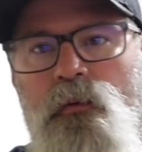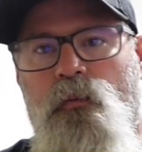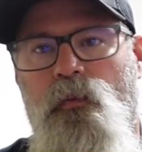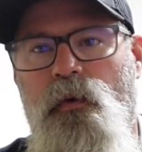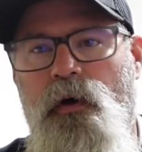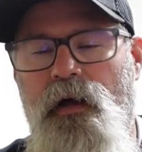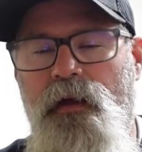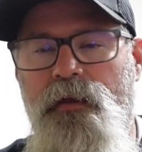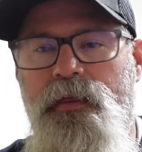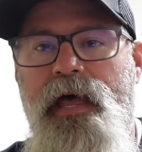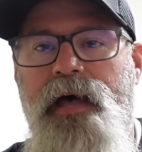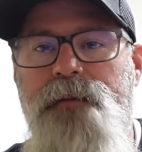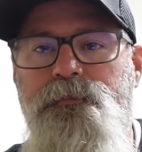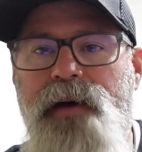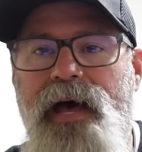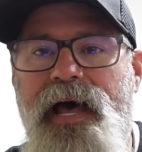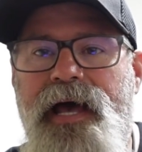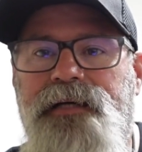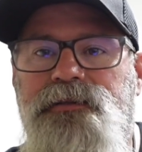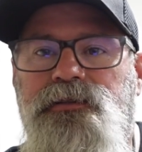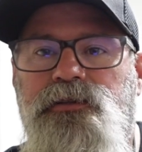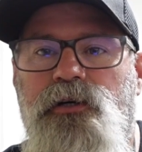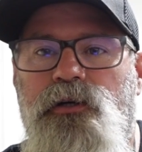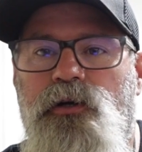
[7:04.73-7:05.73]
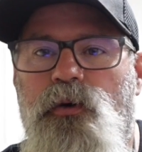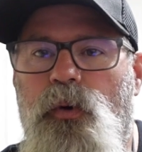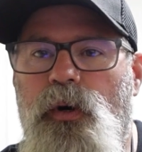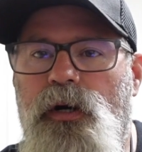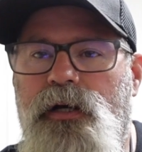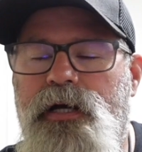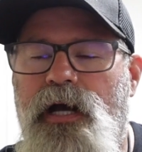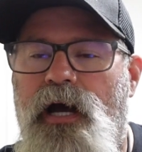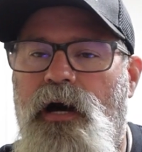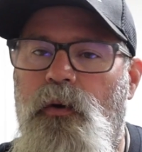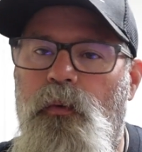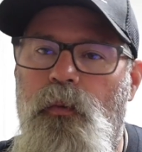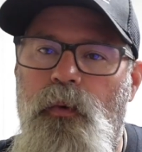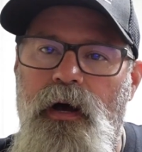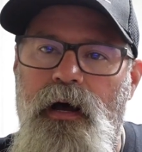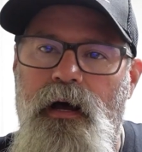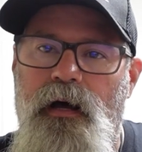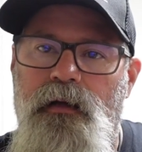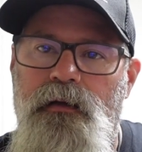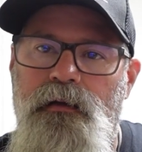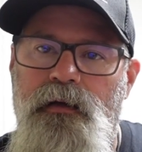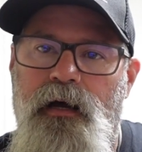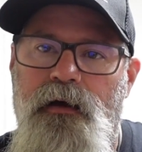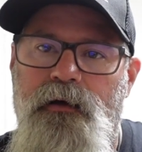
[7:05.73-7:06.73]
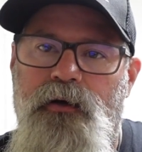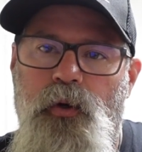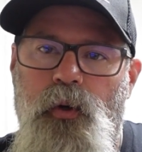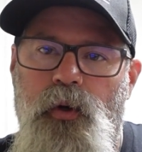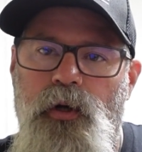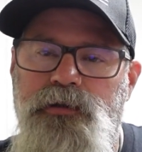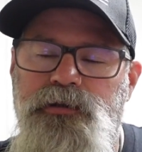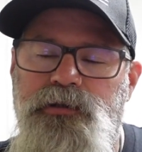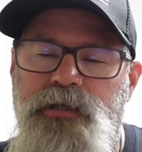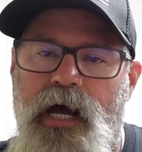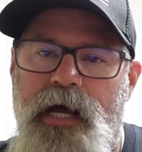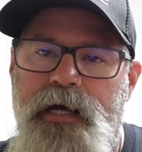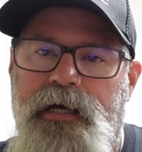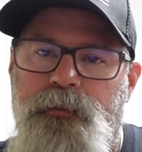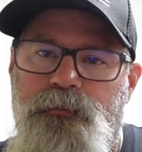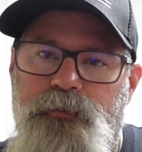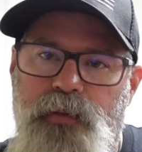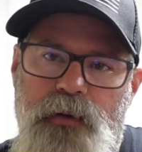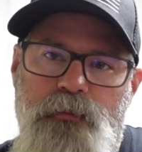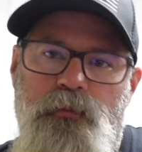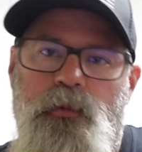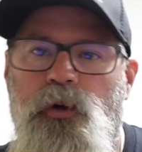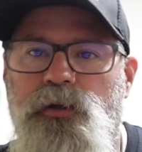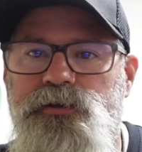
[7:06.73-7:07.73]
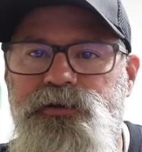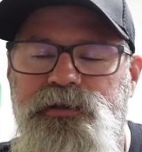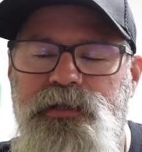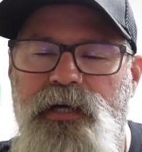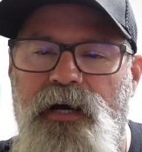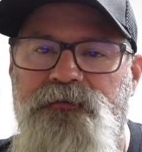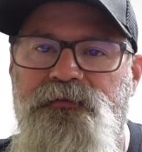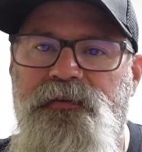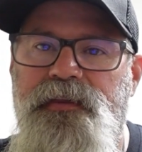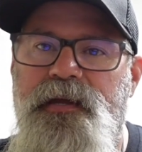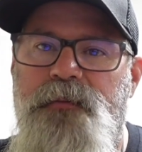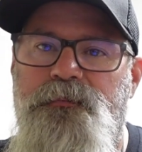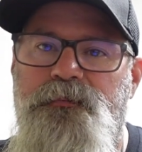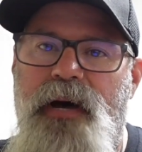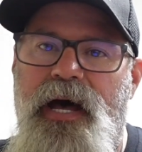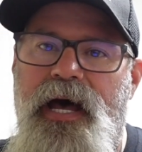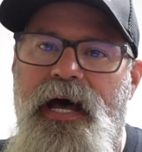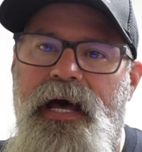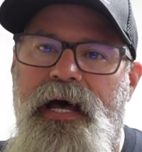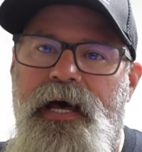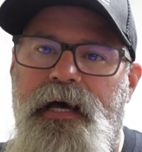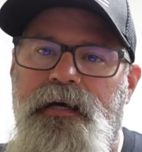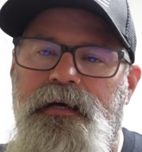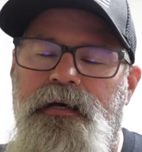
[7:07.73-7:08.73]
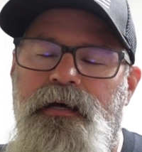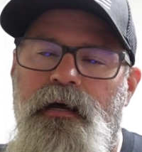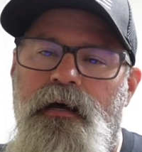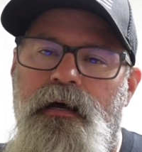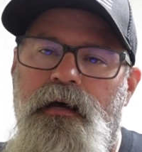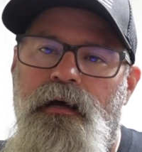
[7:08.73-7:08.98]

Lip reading: Well, that bag's gonna work out well. Of course, I could put more stuff in the bag.